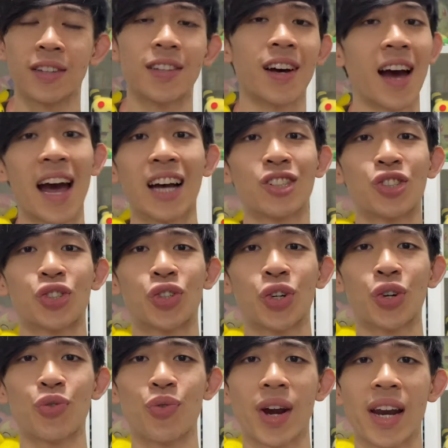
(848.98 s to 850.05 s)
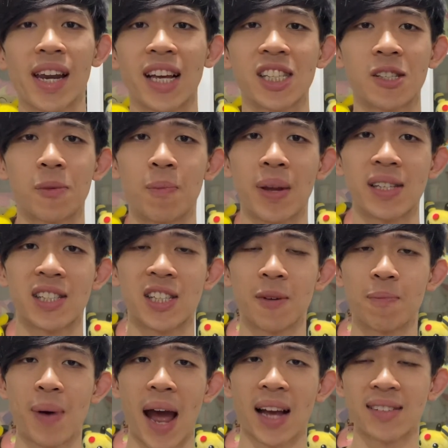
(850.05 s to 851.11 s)
the Astral Radiance Vista
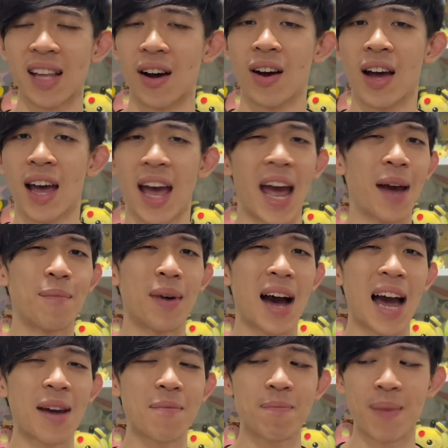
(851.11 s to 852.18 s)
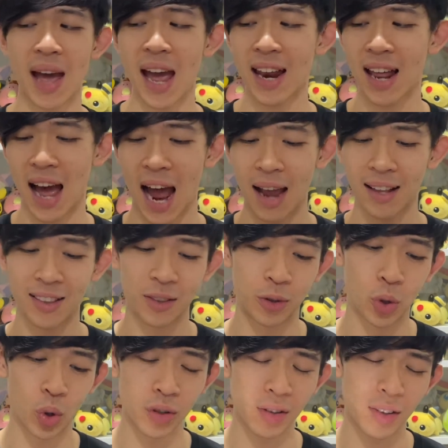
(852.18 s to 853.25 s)
Pack. Now, am I mad? I
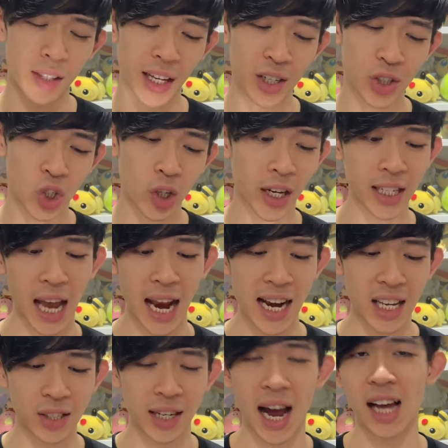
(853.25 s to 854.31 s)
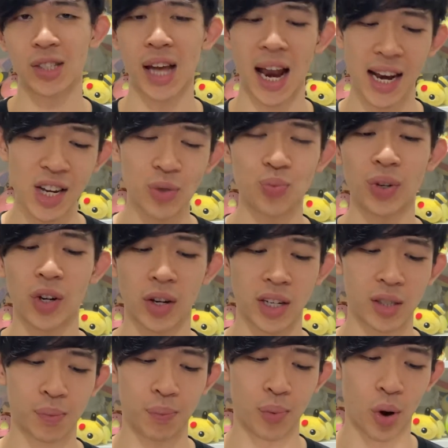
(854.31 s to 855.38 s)
don't think so. At least, guys, at least we got
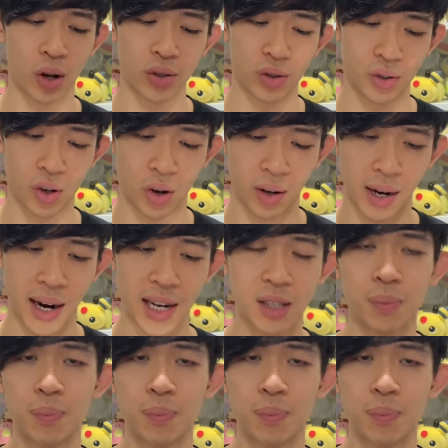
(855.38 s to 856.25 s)
this Bronzong, uh, this